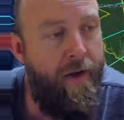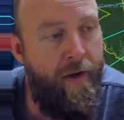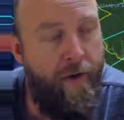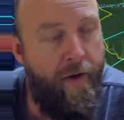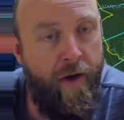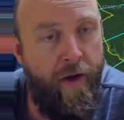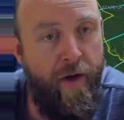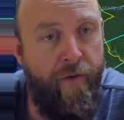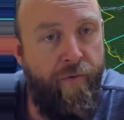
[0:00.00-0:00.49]

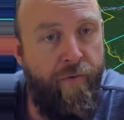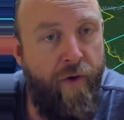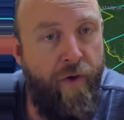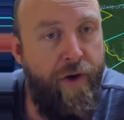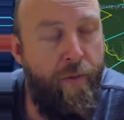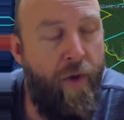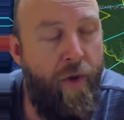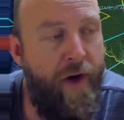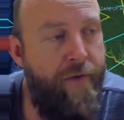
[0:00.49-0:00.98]
a
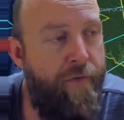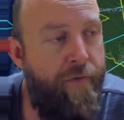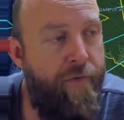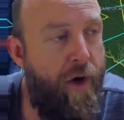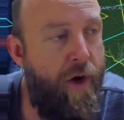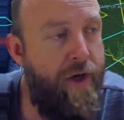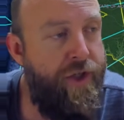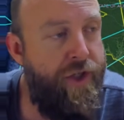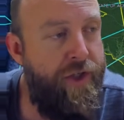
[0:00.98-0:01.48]
friend of mine
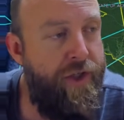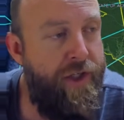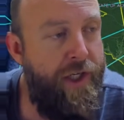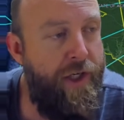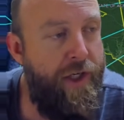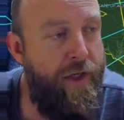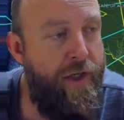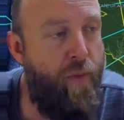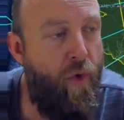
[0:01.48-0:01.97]
from
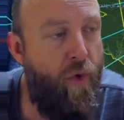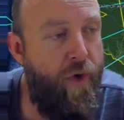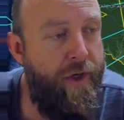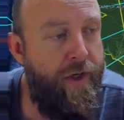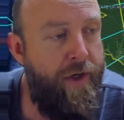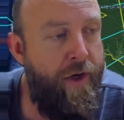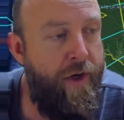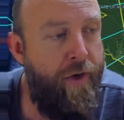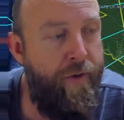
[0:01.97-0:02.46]
Argentina
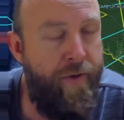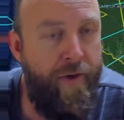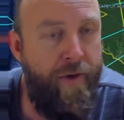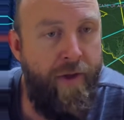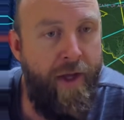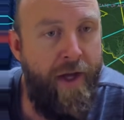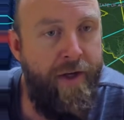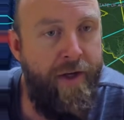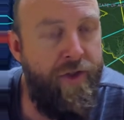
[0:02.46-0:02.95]
pointed
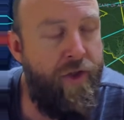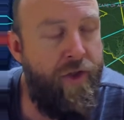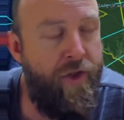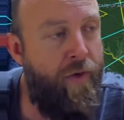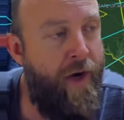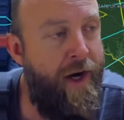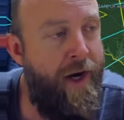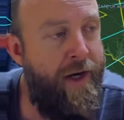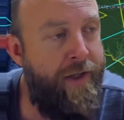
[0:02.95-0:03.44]
out that is
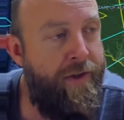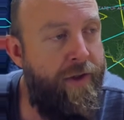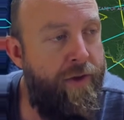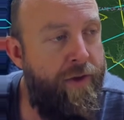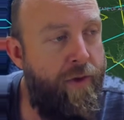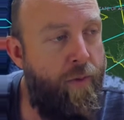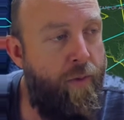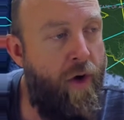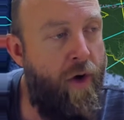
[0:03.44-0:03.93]
correct,
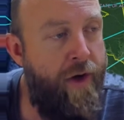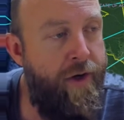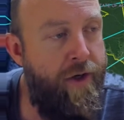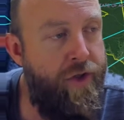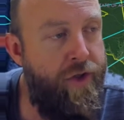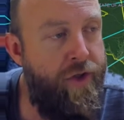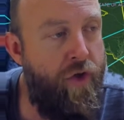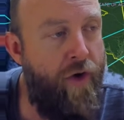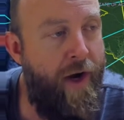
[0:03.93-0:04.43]
that the
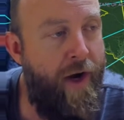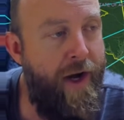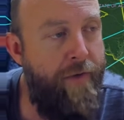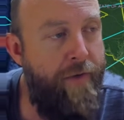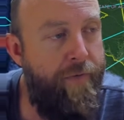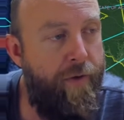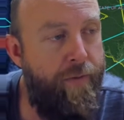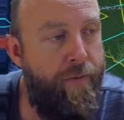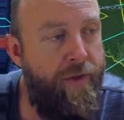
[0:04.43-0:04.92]
waters
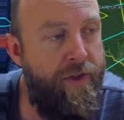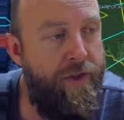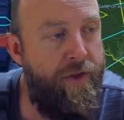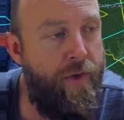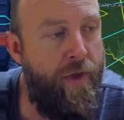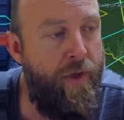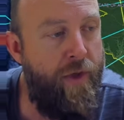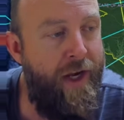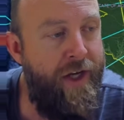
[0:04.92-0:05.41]
drain from
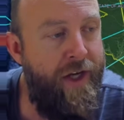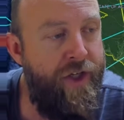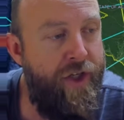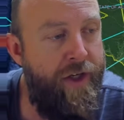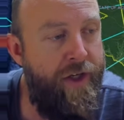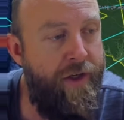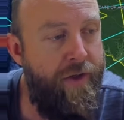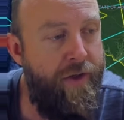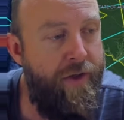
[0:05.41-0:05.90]
this
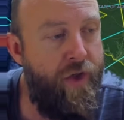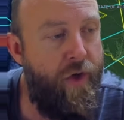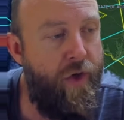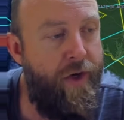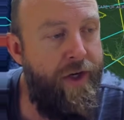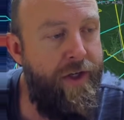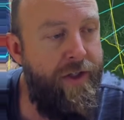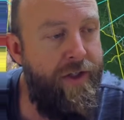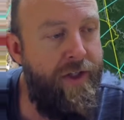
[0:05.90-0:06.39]
location,
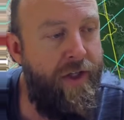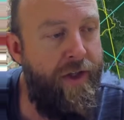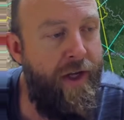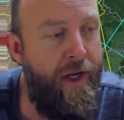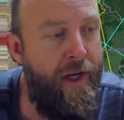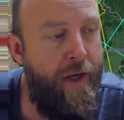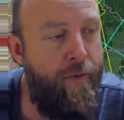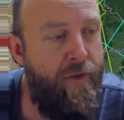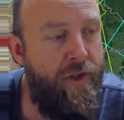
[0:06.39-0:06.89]
join into
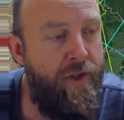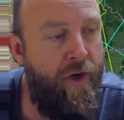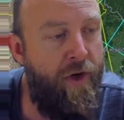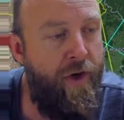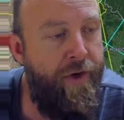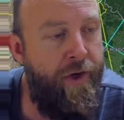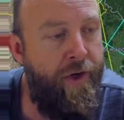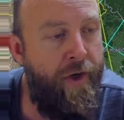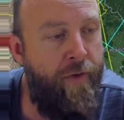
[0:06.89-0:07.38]
the
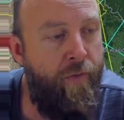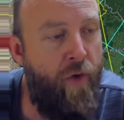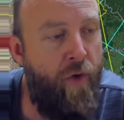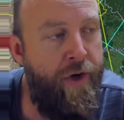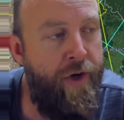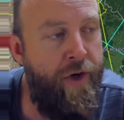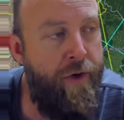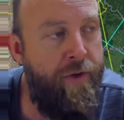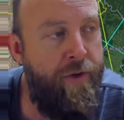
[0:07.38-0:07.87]
Amazon, and
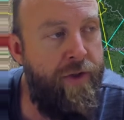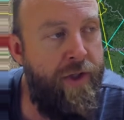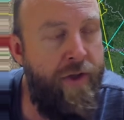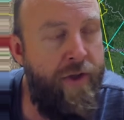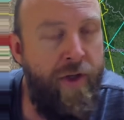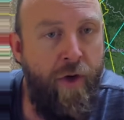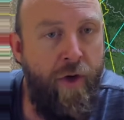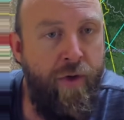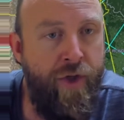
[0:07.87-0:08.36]
run out into
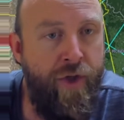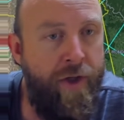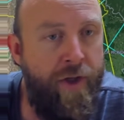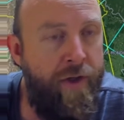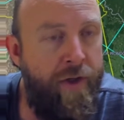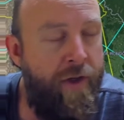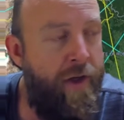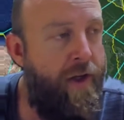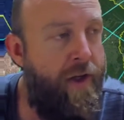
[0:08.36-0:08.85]
the
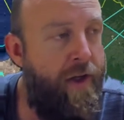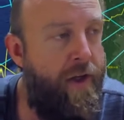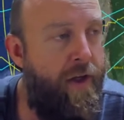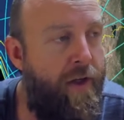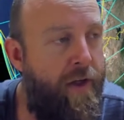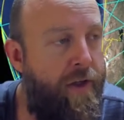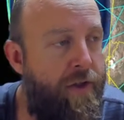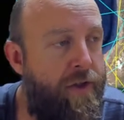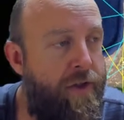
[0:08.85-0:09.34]
ocean.
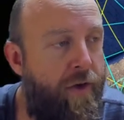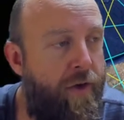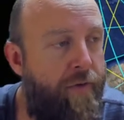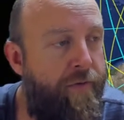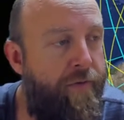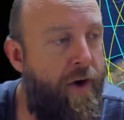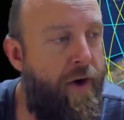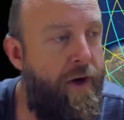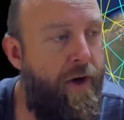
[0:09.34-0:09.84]
So it
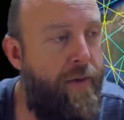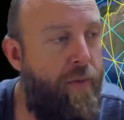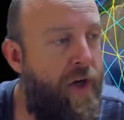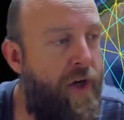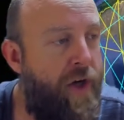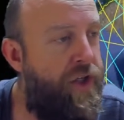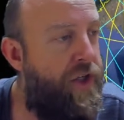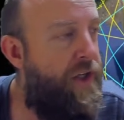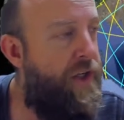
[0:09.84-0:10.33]
very
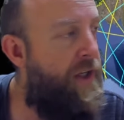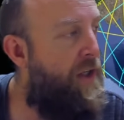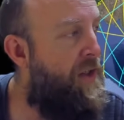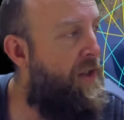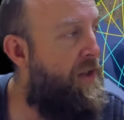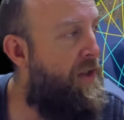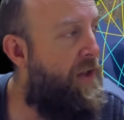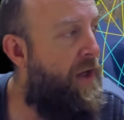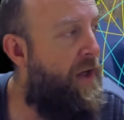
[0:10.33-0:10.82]
much
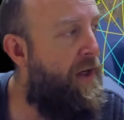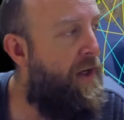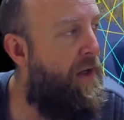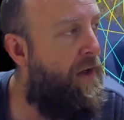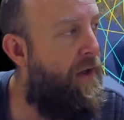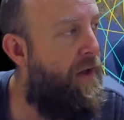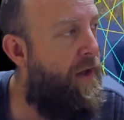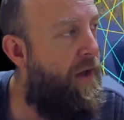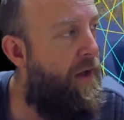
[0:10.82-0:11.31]
is
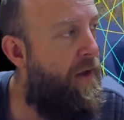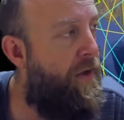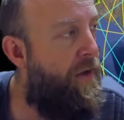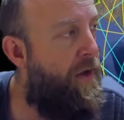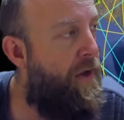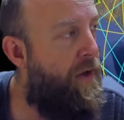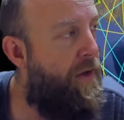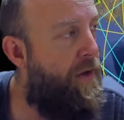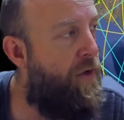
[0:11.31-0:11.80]
like
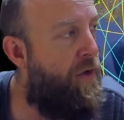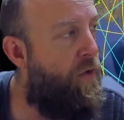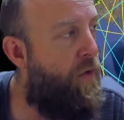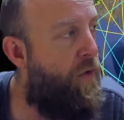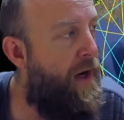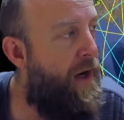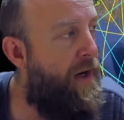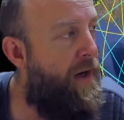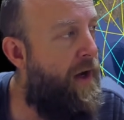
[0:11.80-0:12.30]
the
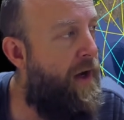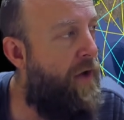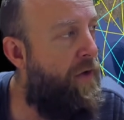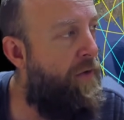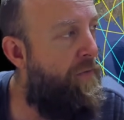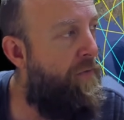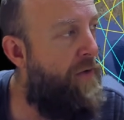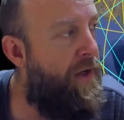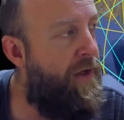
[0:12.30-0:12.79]
great
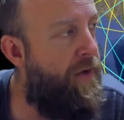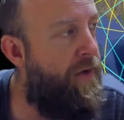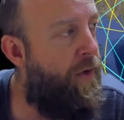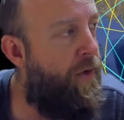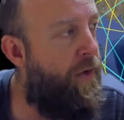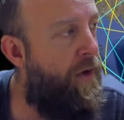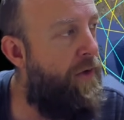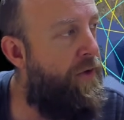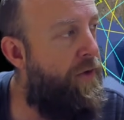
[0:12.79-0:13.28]
elephant
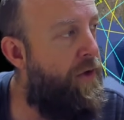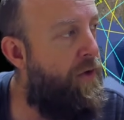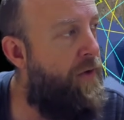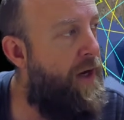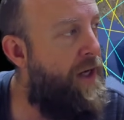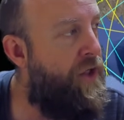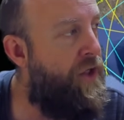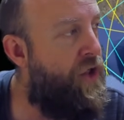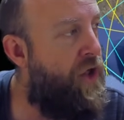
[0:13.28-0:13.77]
or the
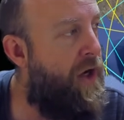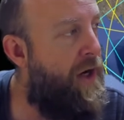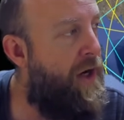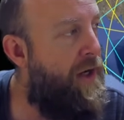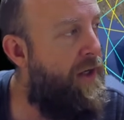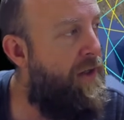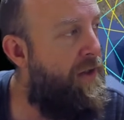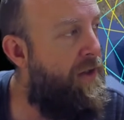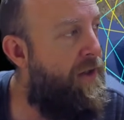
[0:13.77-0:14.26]
great
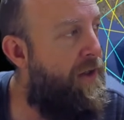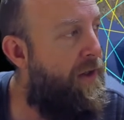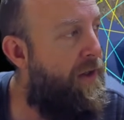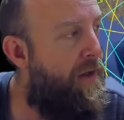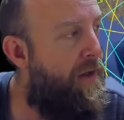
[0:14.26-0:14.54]
giant.